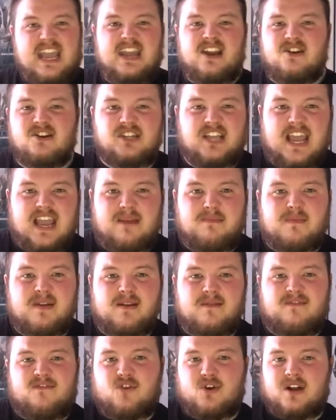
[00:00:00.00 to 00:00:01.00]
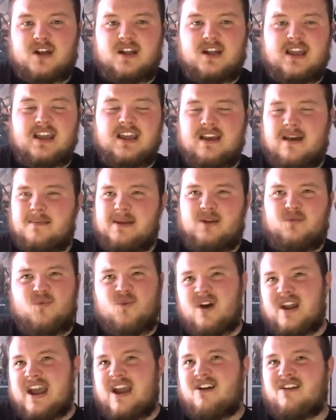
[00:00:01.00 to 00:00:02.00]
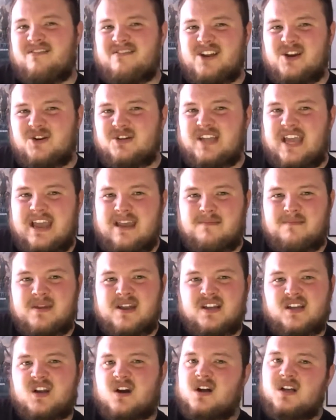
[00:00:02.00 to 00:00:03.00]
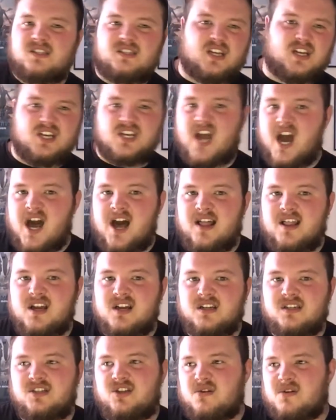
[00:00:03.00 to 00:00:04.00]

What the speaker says: entertainment for, 1 hour of entertainment costs $1,